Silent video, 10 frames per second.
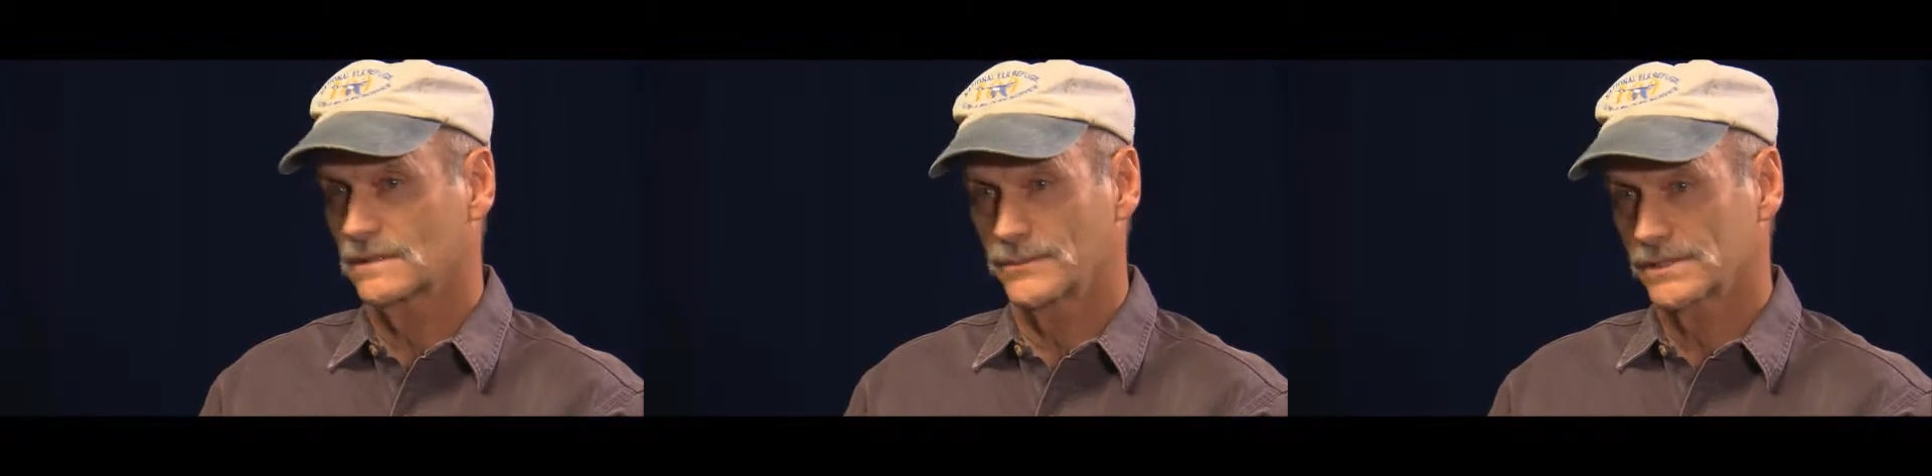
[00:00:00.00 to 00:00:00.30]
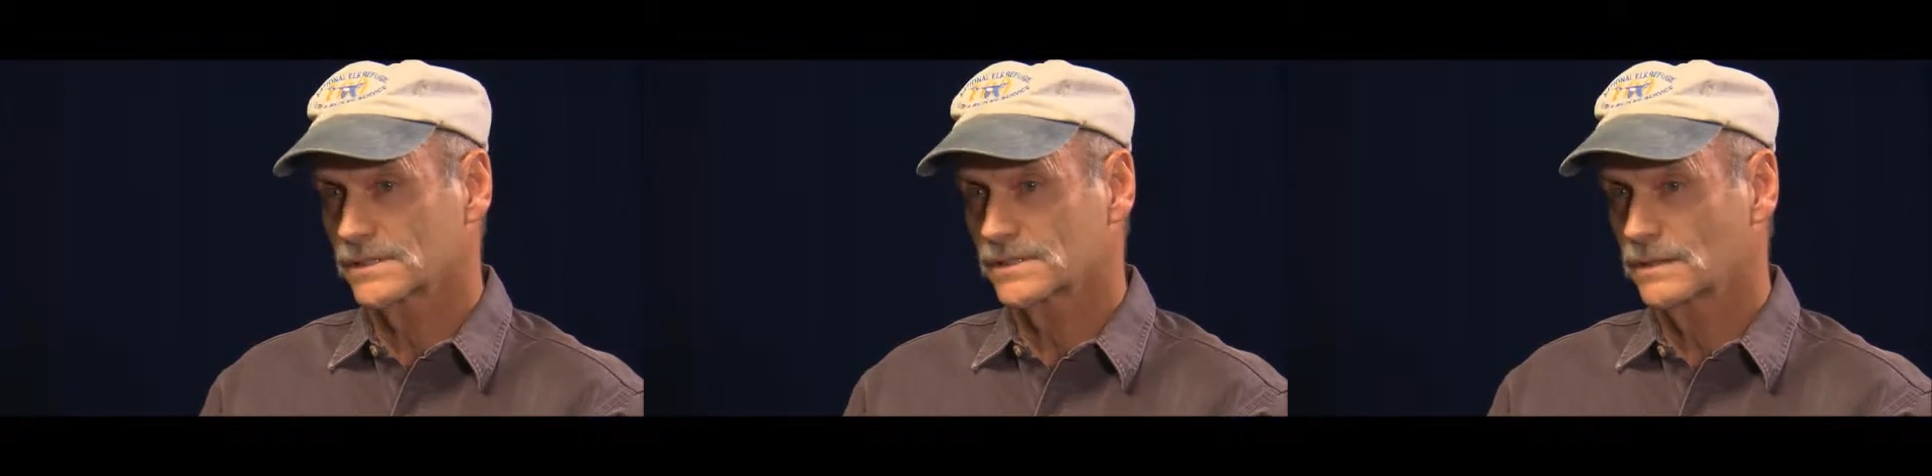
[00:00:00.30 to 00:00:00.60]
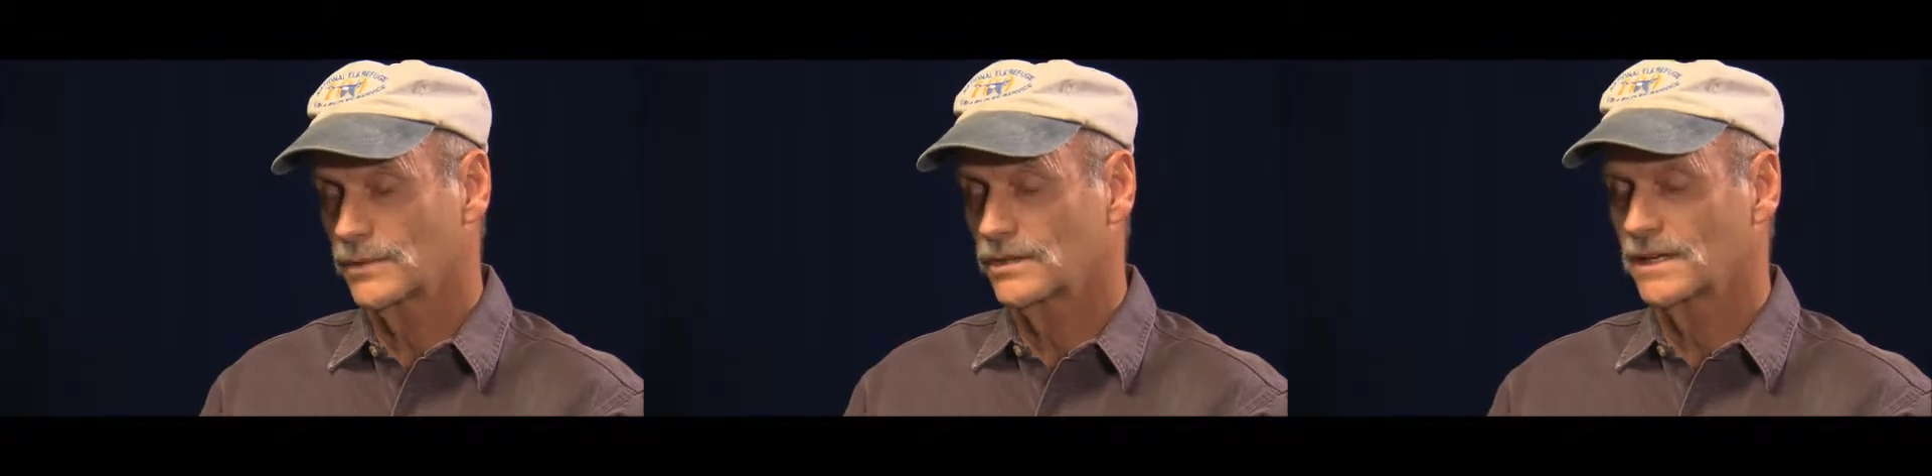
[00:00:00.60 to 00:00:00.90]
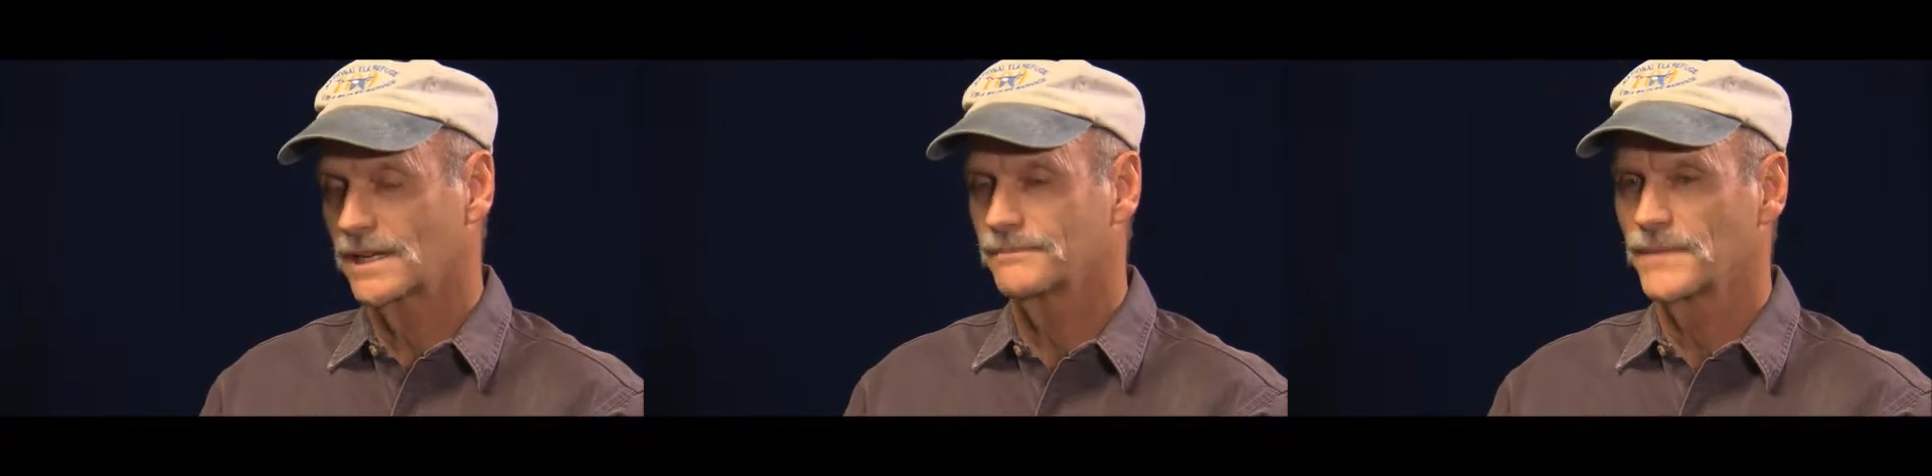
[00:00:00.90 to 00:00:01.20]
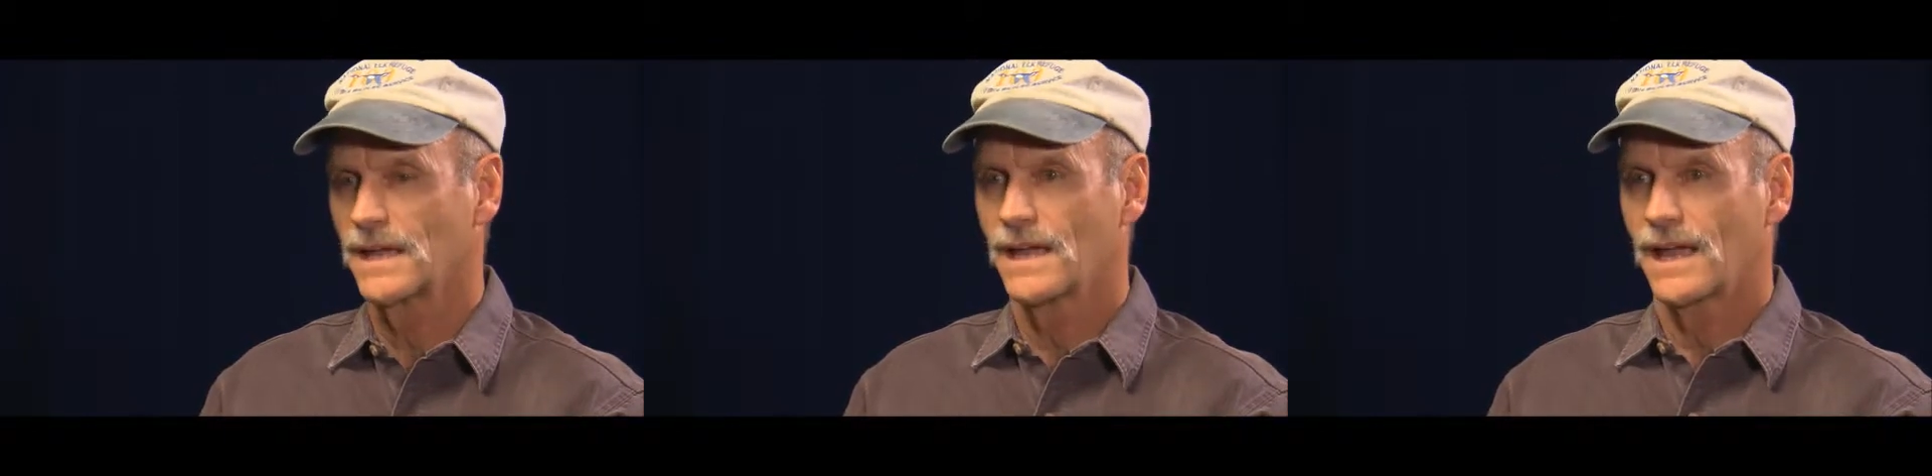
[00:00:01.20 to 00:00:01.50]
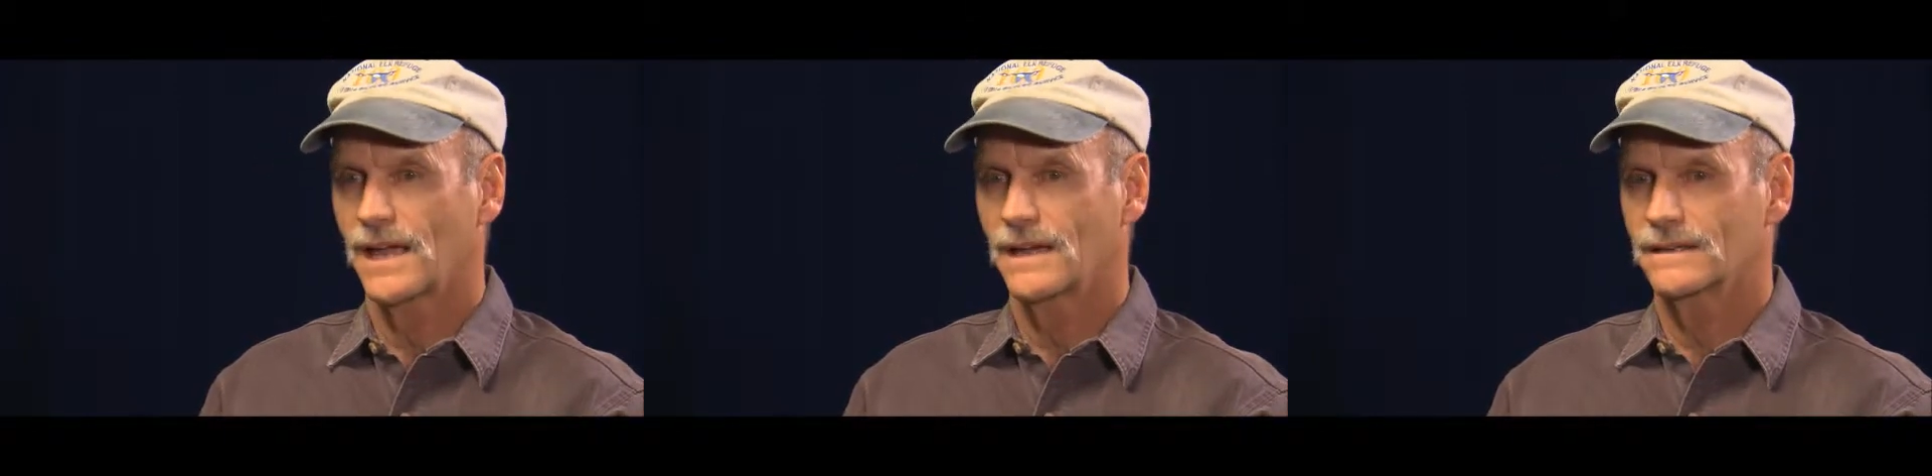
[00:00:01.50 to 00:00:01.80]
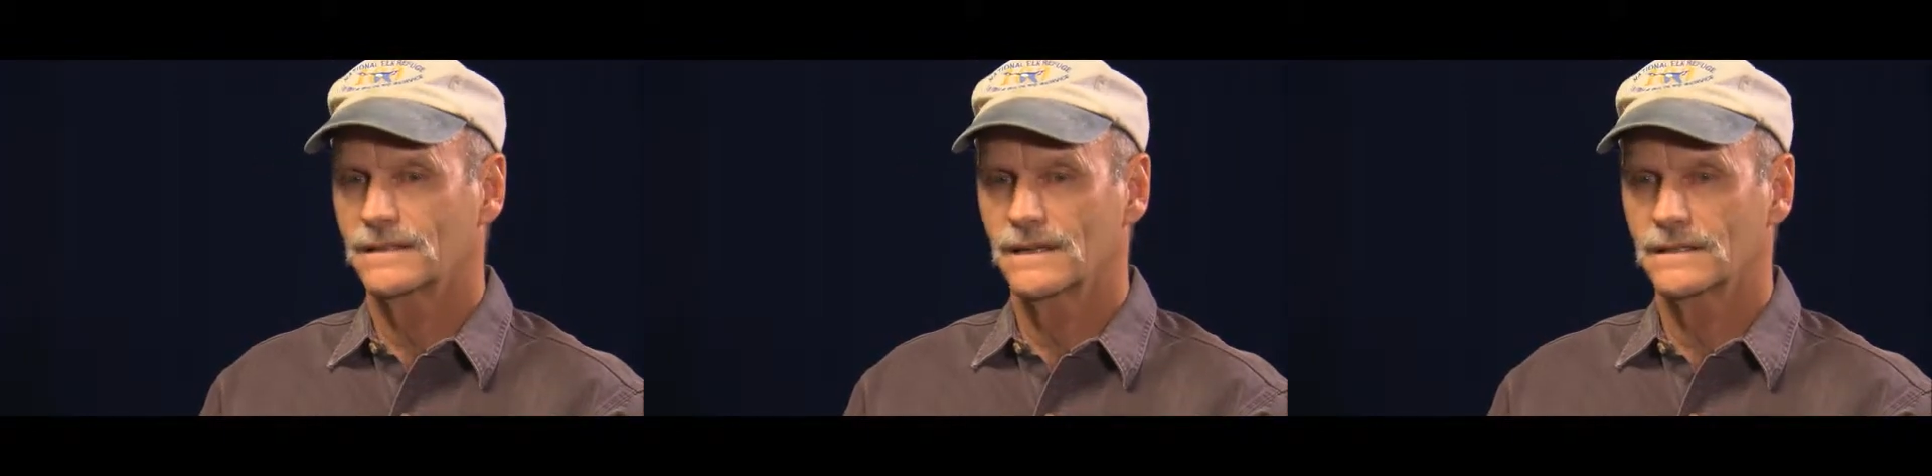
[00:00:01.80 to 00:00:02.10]
the business community,
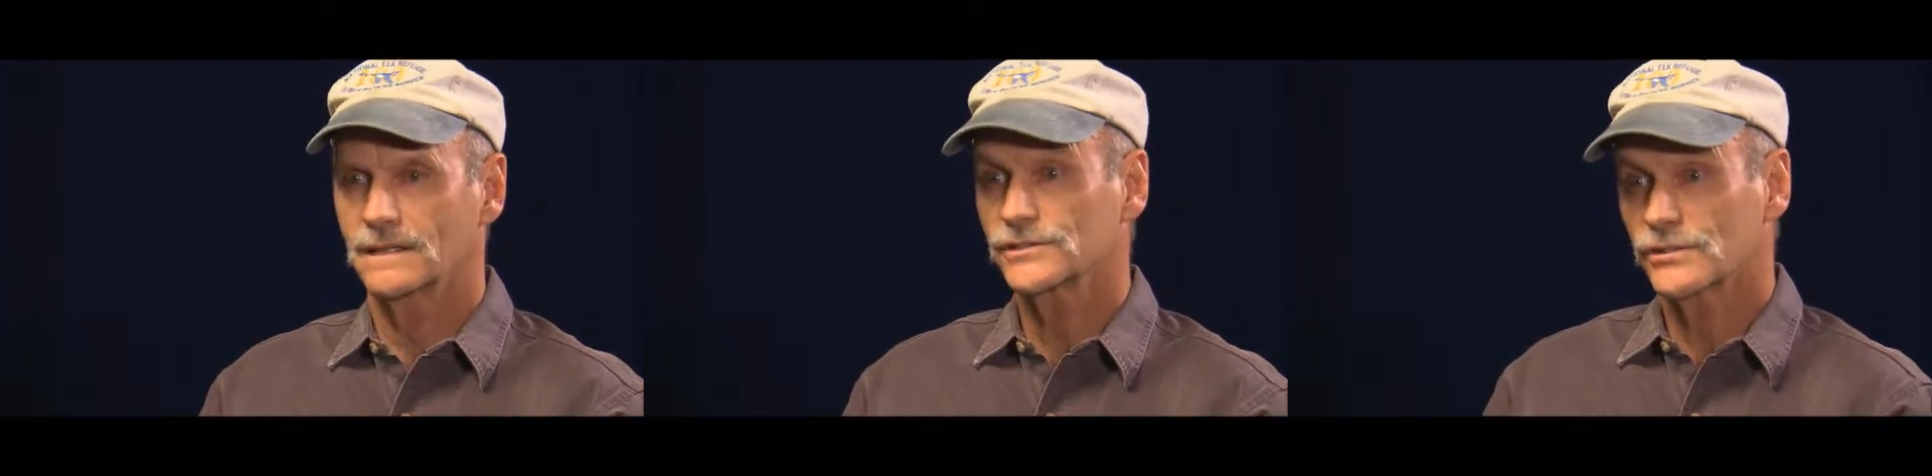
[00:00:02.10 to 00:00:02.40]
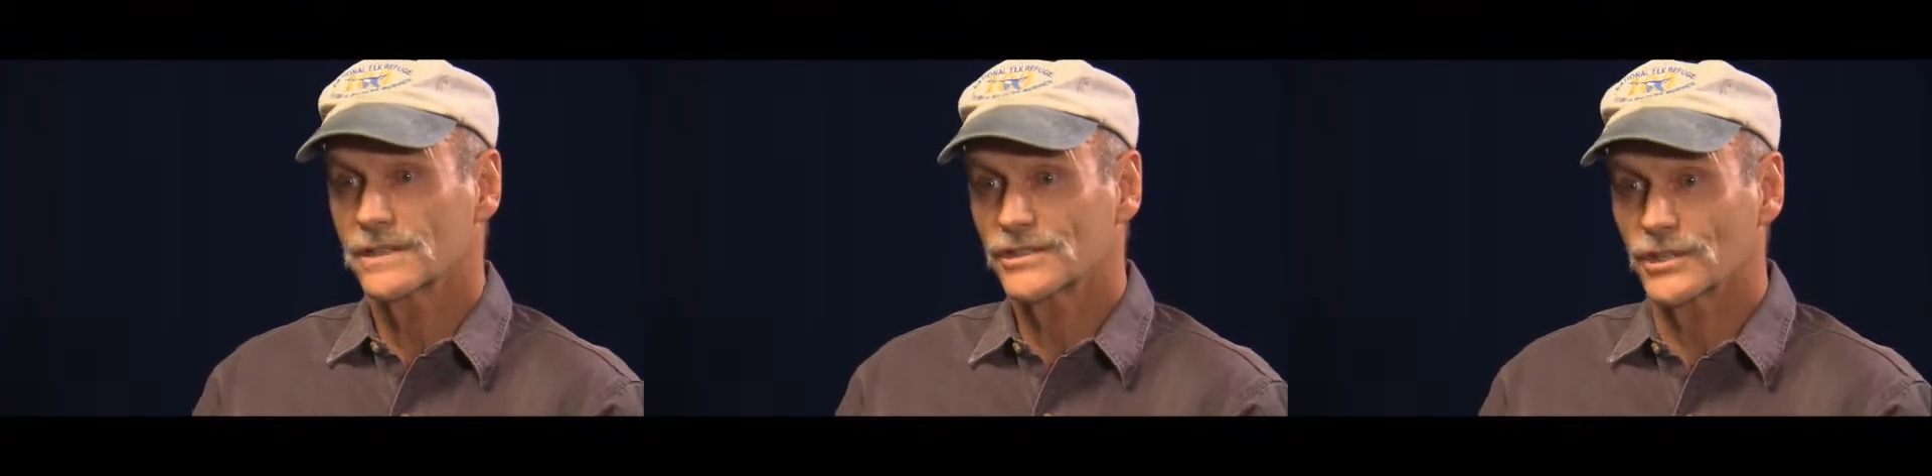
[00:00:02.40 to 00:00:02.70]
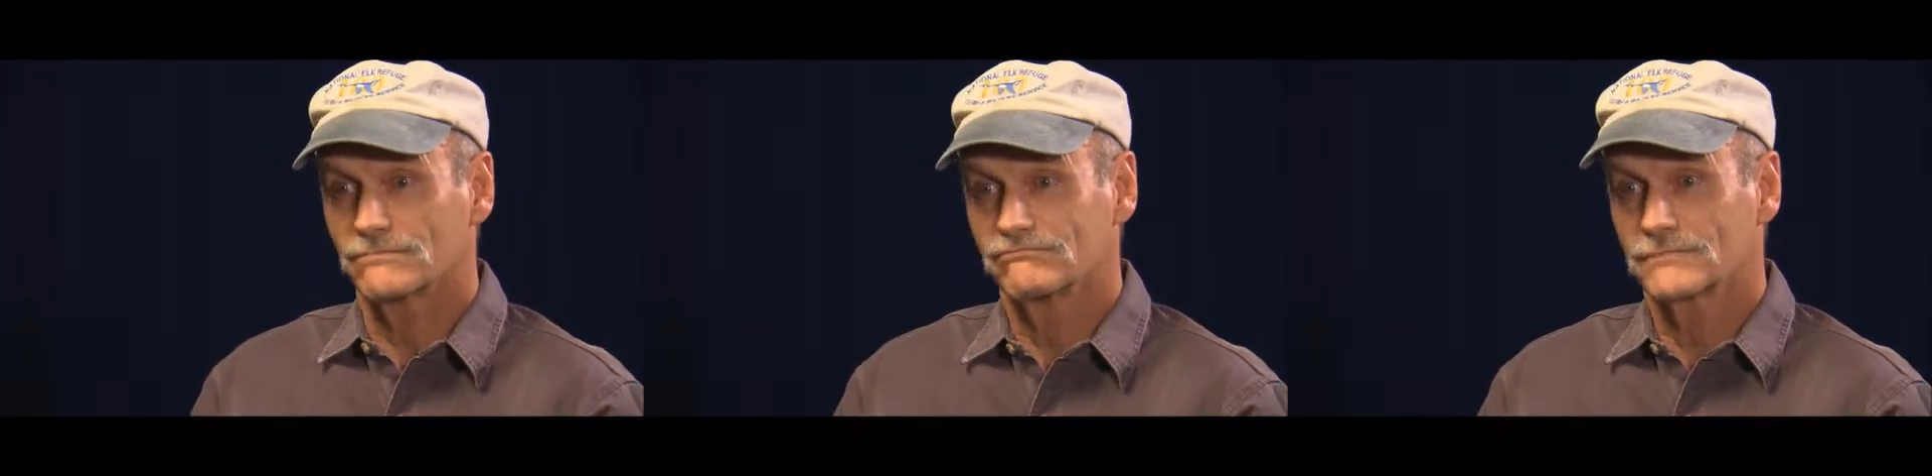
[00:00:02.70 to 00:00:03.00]
and it's tradition.